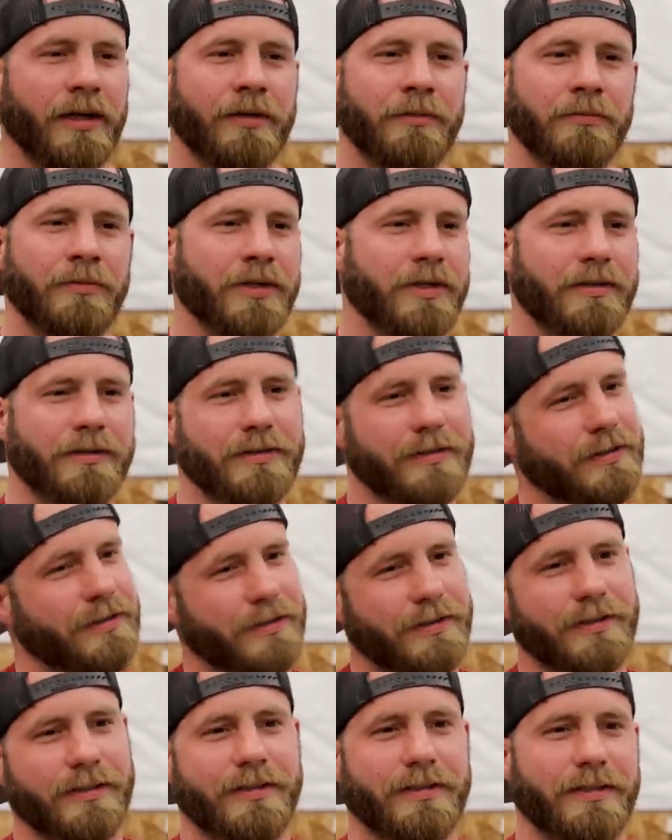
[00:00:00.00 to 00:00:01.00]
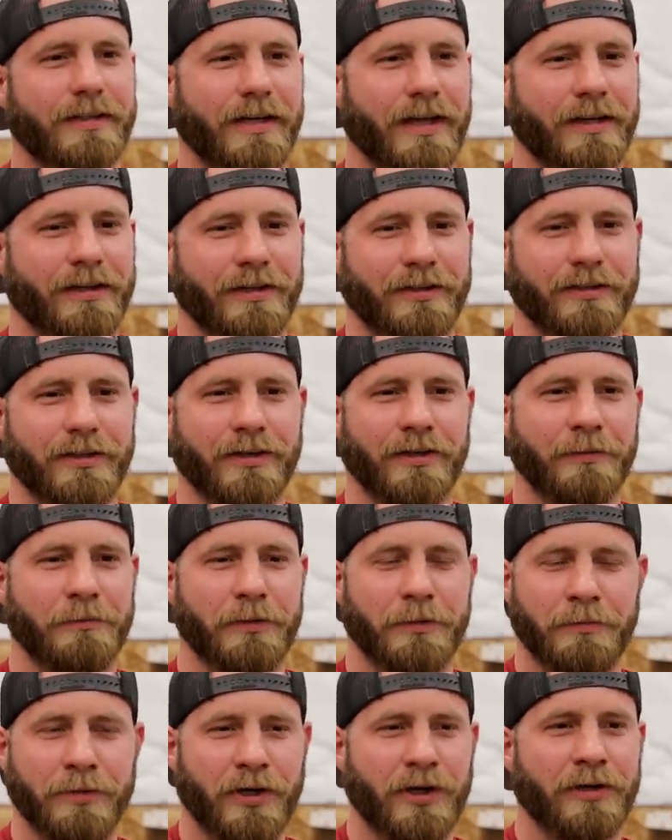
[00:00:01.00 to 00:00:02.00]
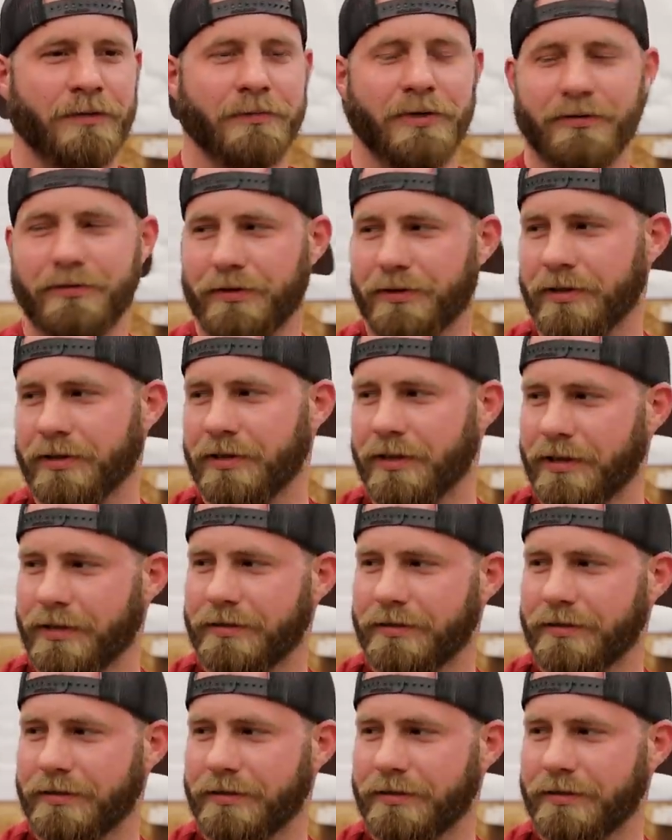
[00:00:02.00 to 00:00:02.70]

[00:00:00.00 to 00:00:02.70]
in, but I think they're going to be bald before they,